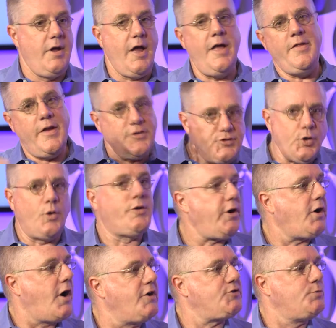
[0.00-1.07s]
And they sold
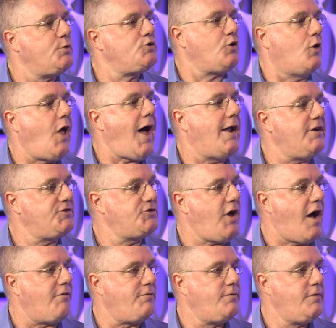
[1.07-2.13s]
our customers a lot of
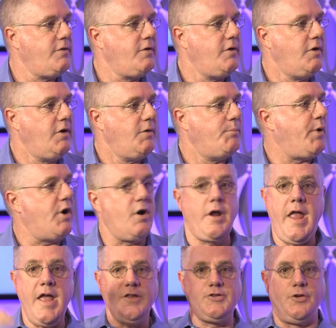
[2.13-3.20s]
stuff. But our
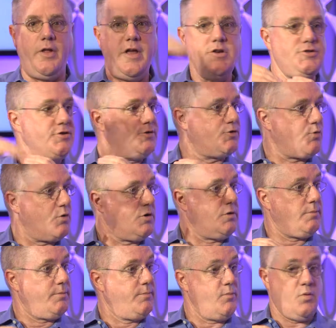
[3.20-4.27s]
cancellations
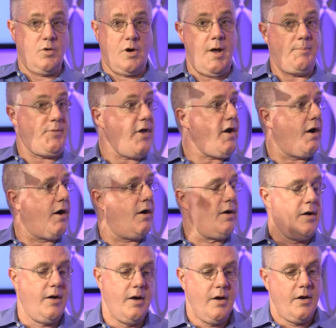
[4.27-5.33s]
were up there.
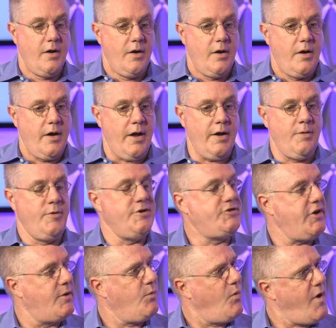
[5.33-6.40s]
And we
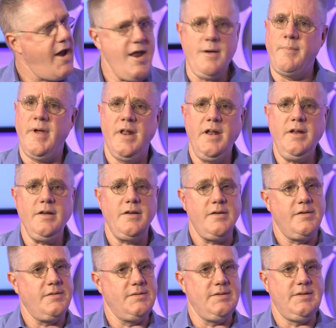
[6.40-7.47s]
said, wait a minute,
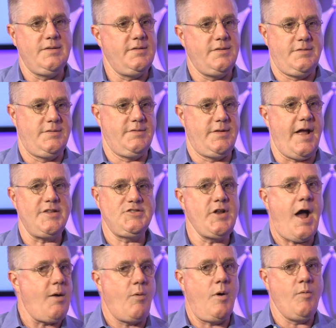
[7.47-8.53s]
that's
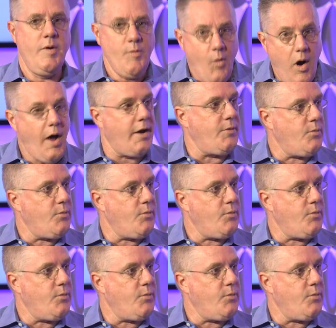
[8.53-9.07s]
not what we want.